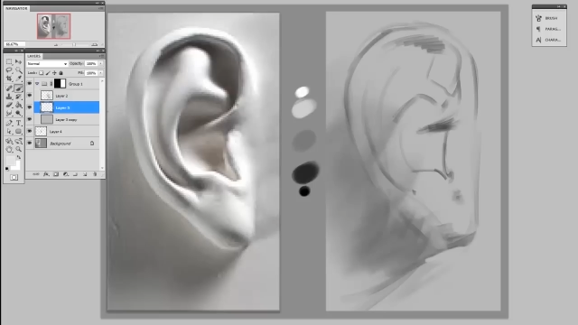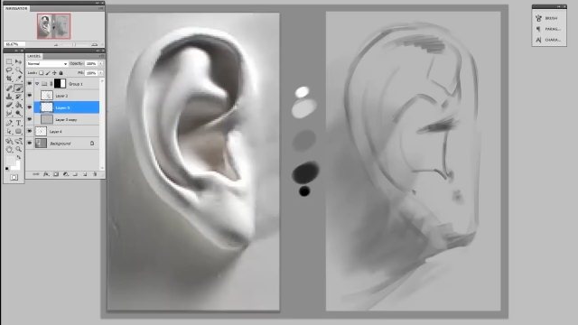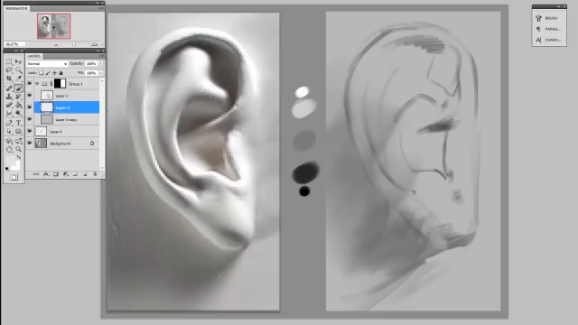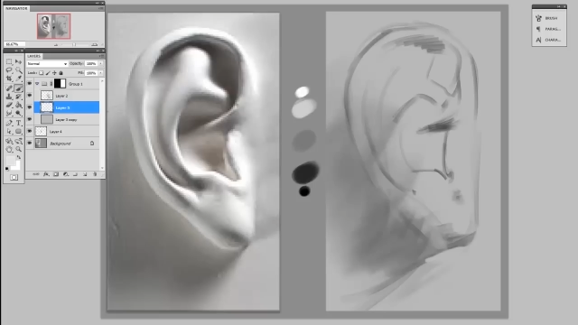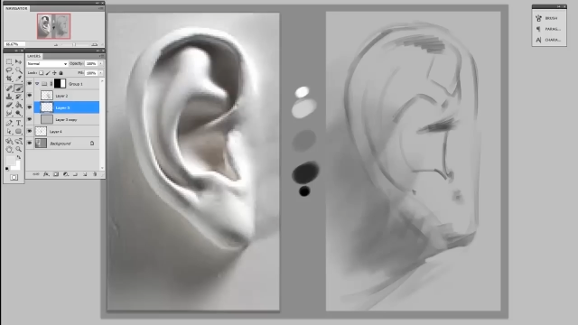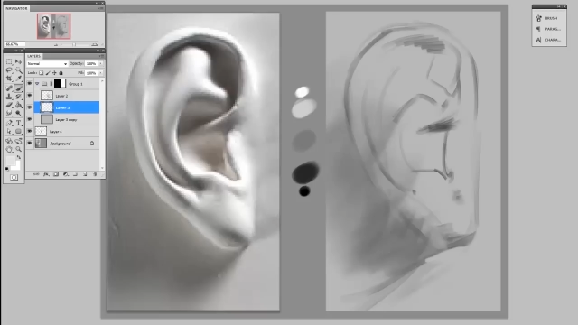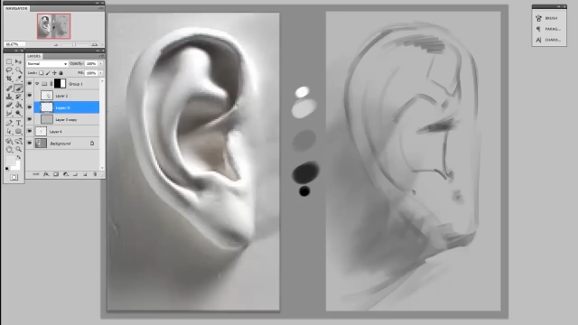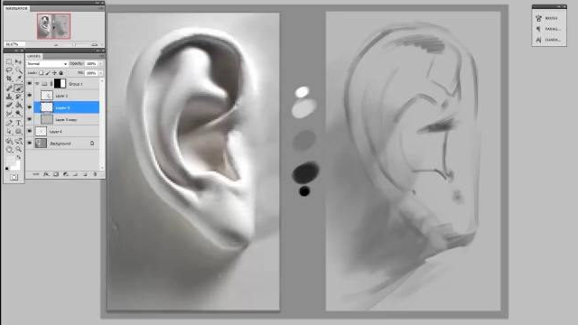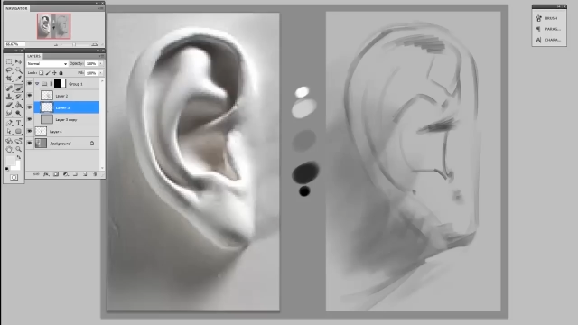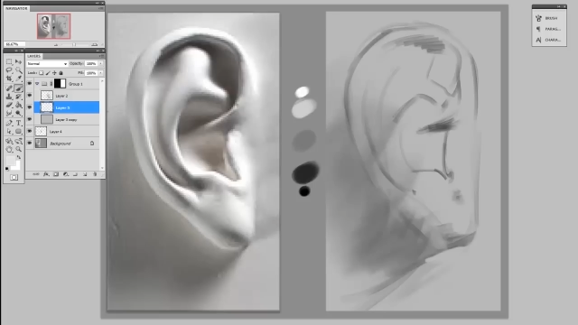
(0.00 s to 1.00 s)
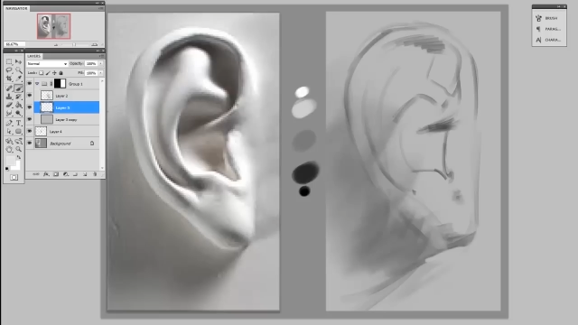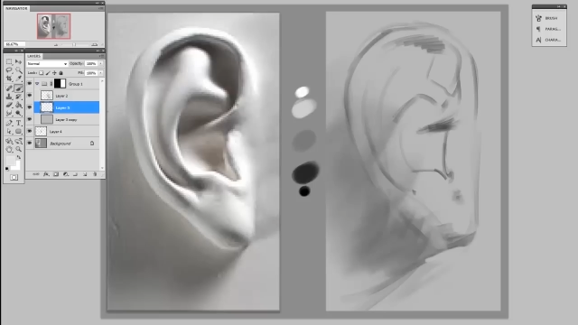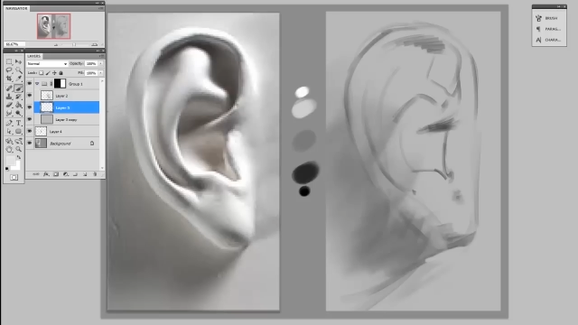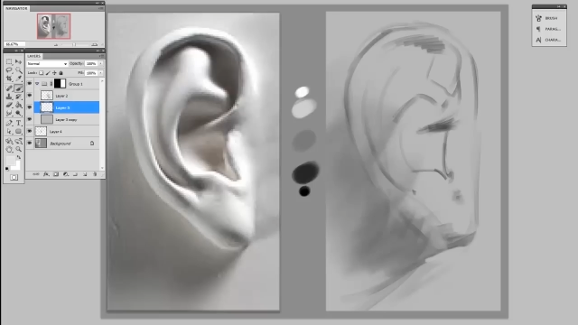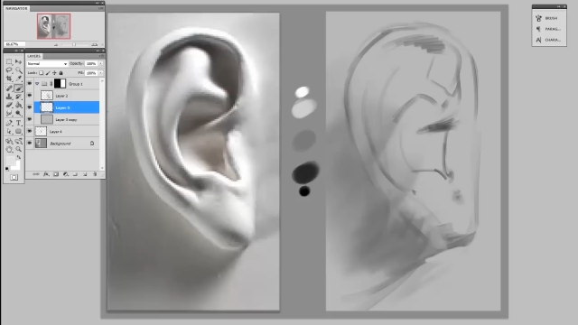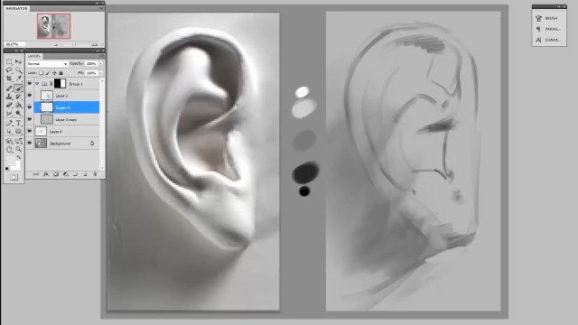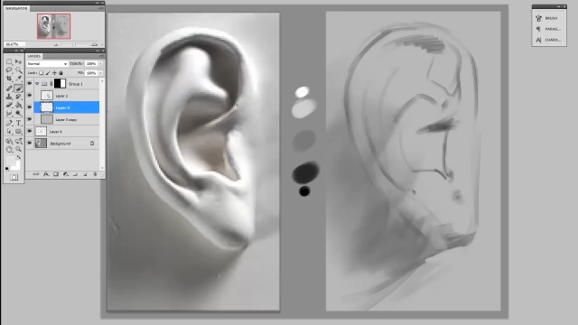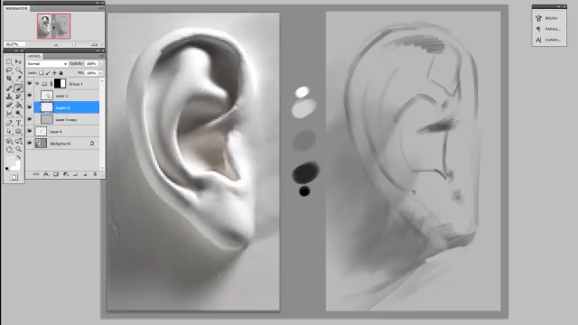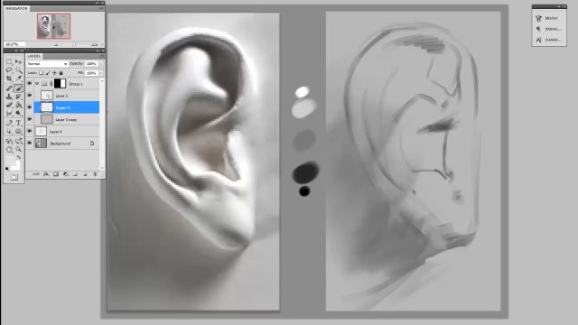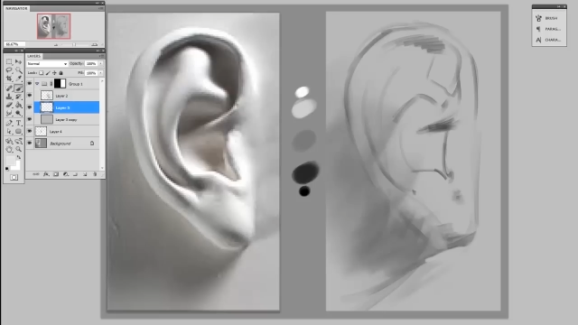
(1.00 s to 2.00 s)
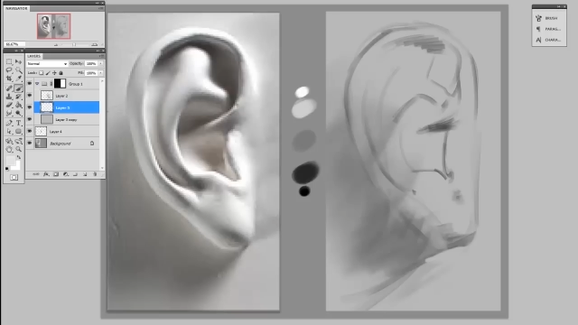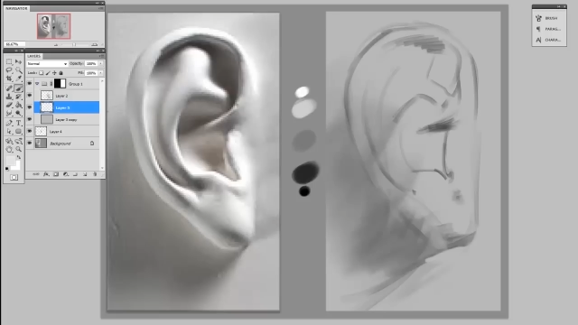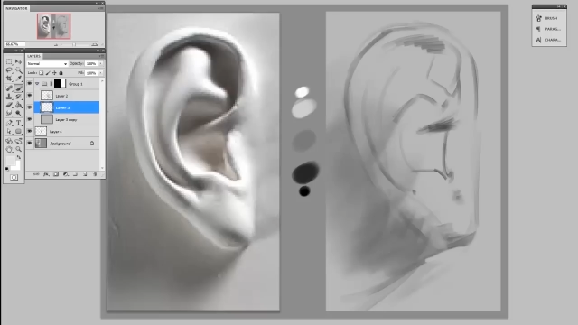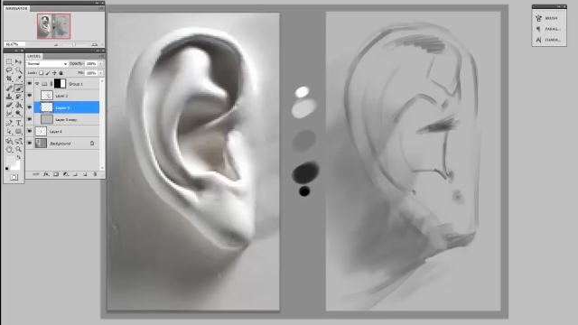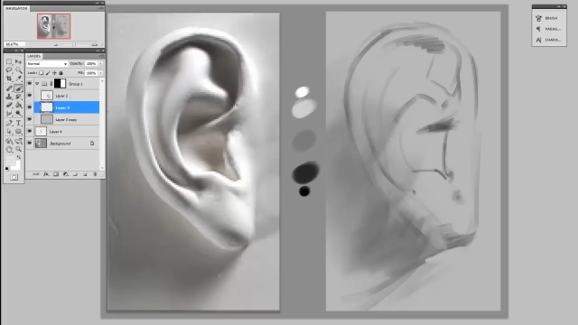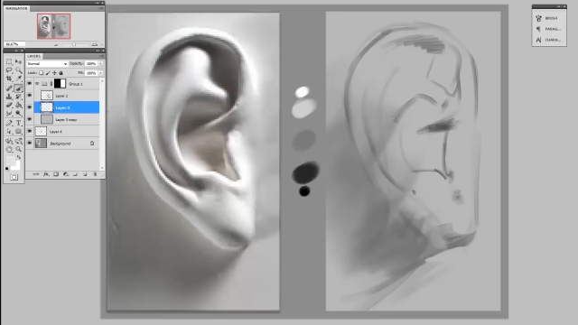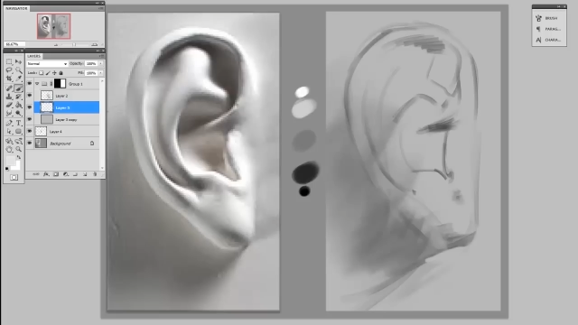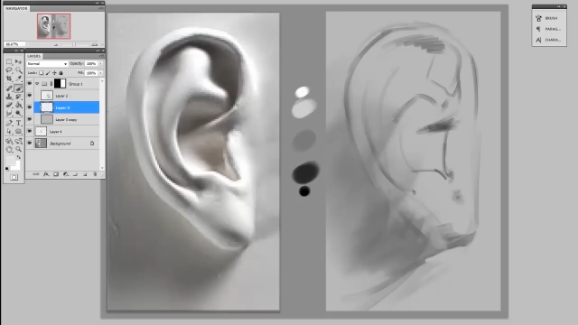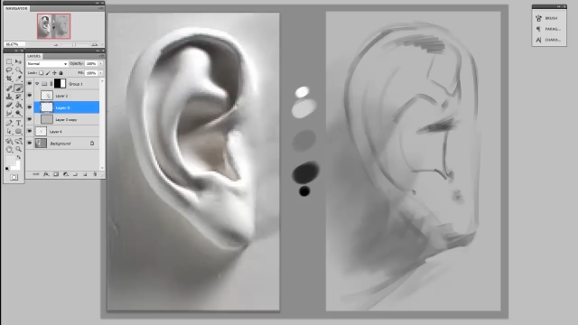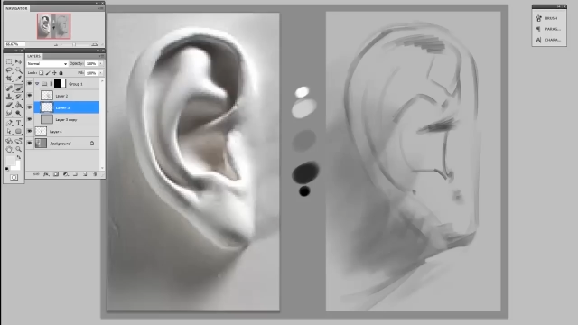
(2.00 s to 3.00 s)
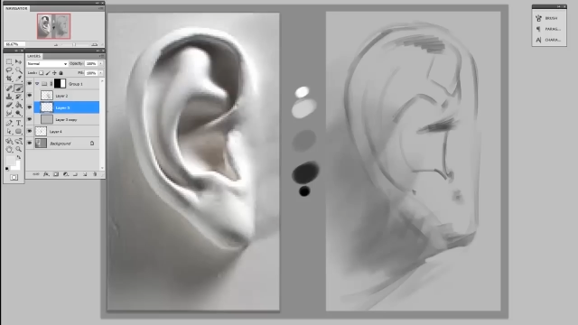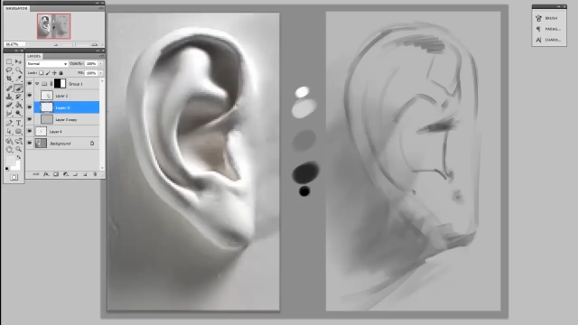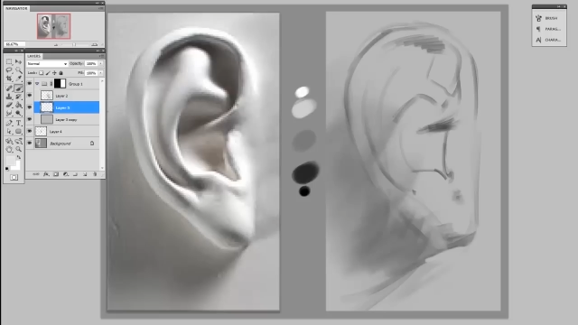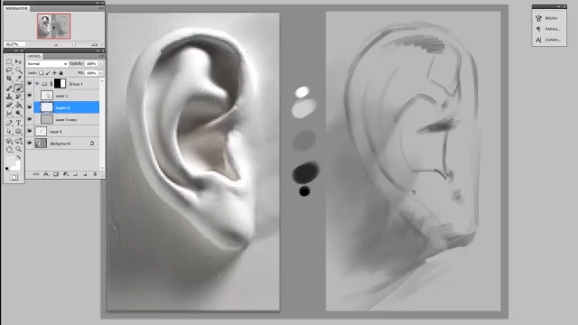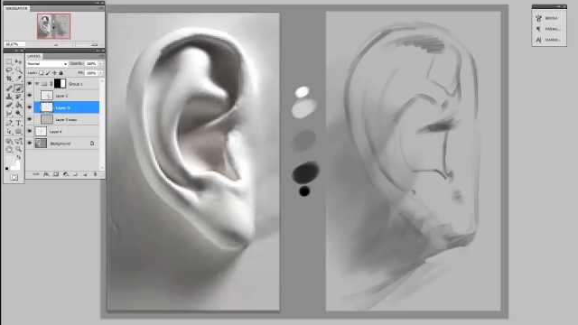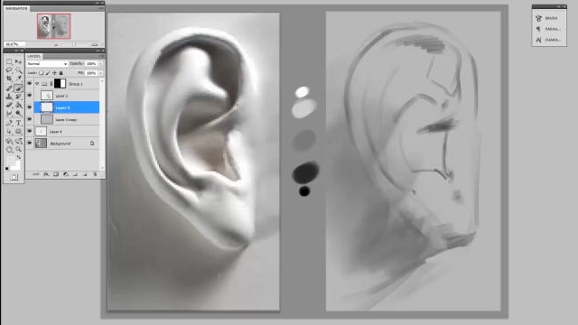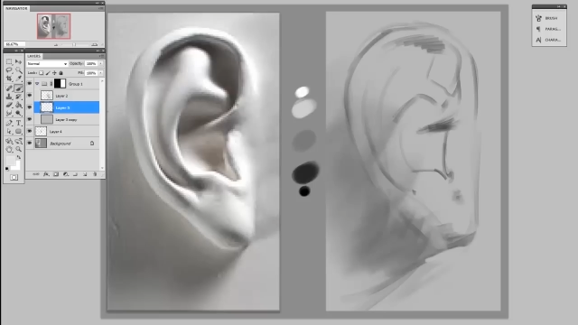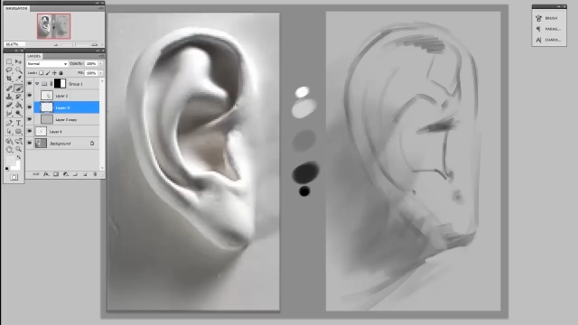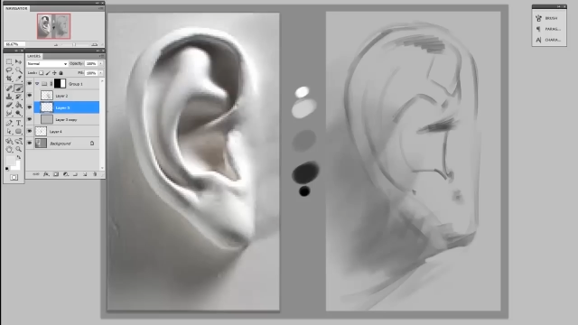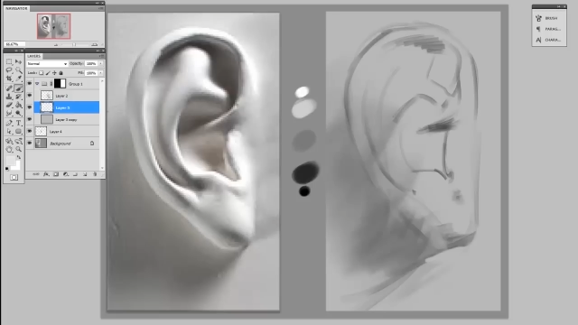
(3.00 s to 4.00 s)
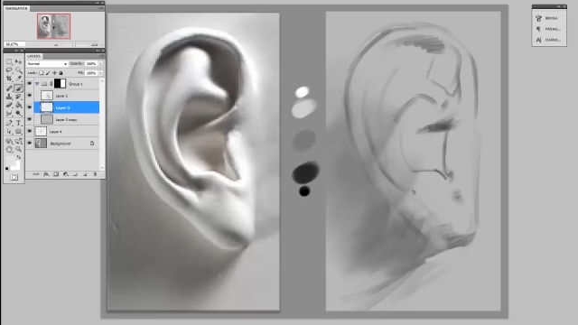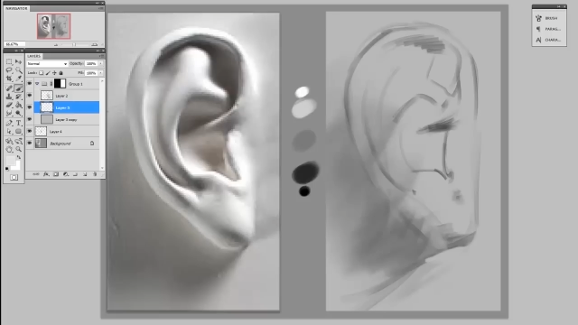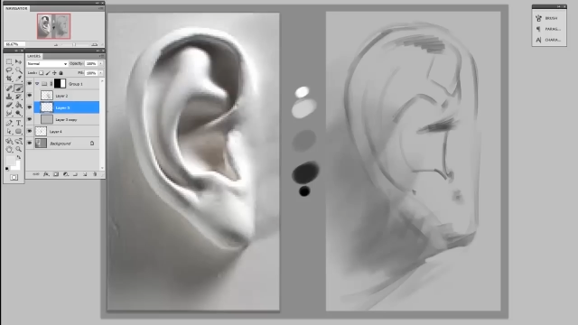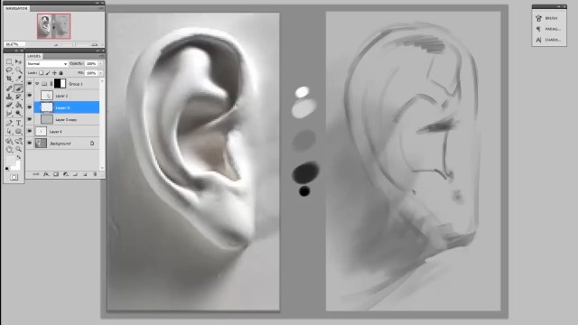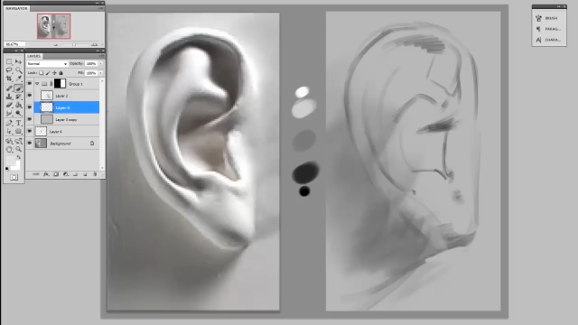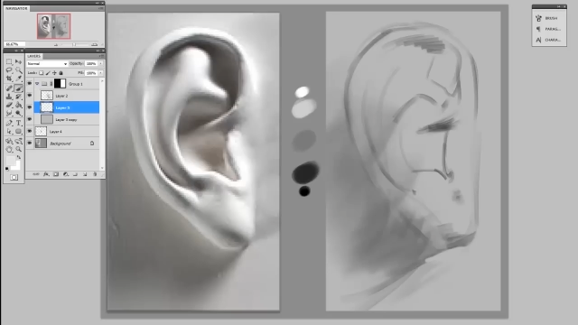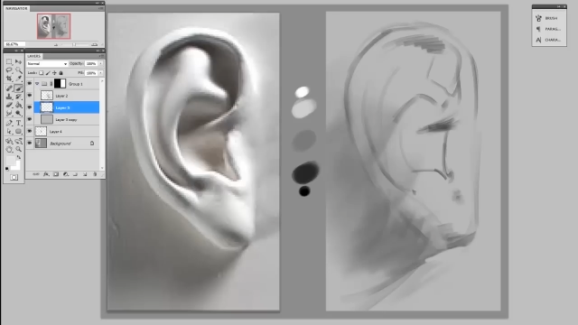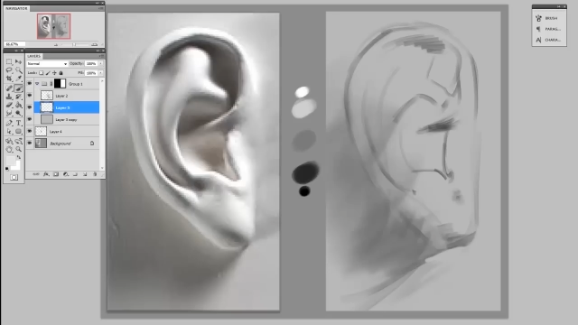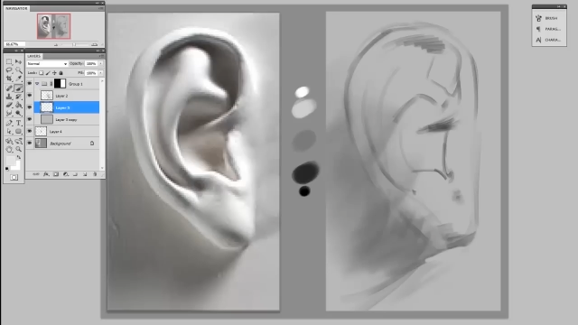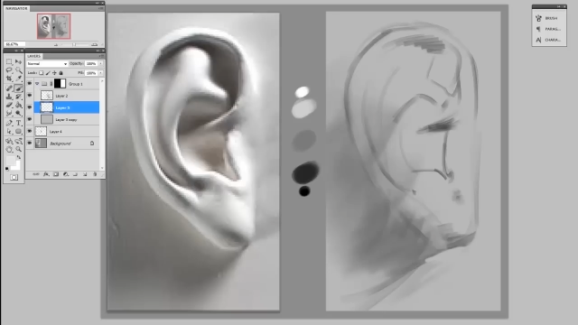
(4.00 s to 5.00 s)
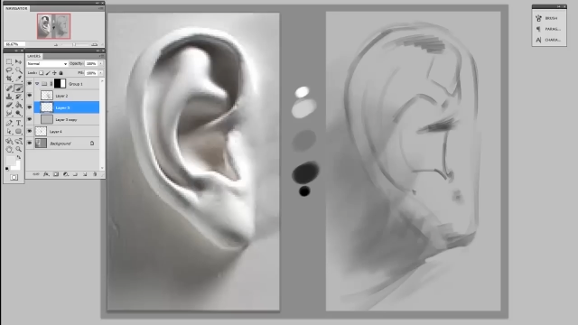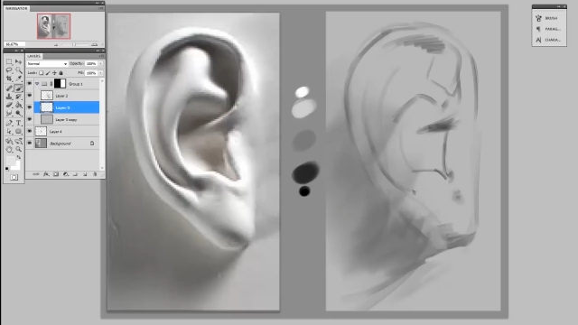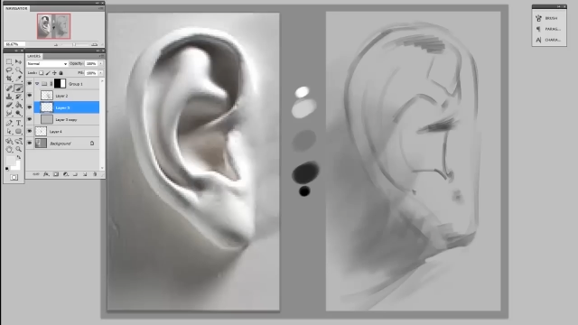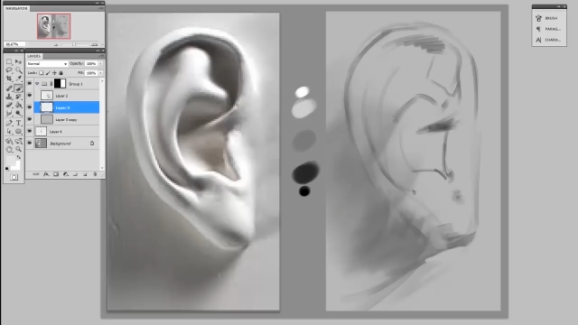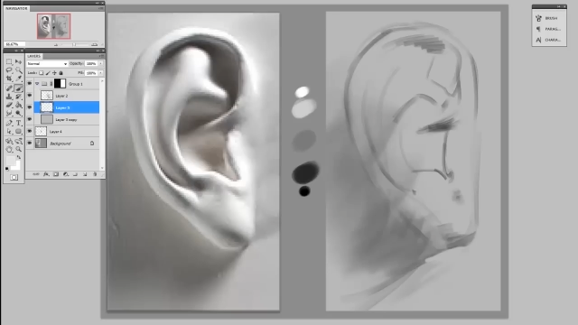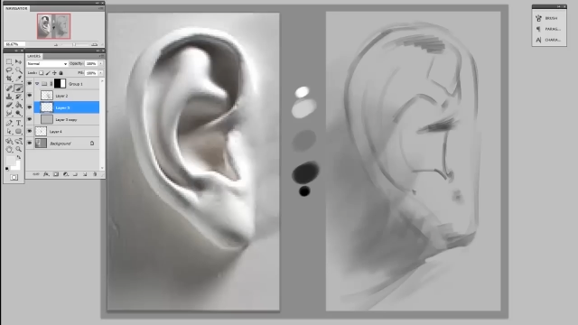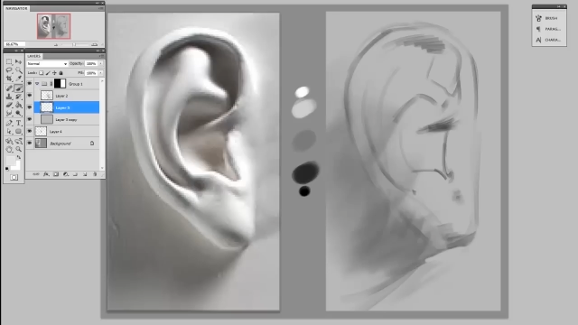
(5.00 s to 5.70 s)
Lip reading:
Nobody's mouth can be seen.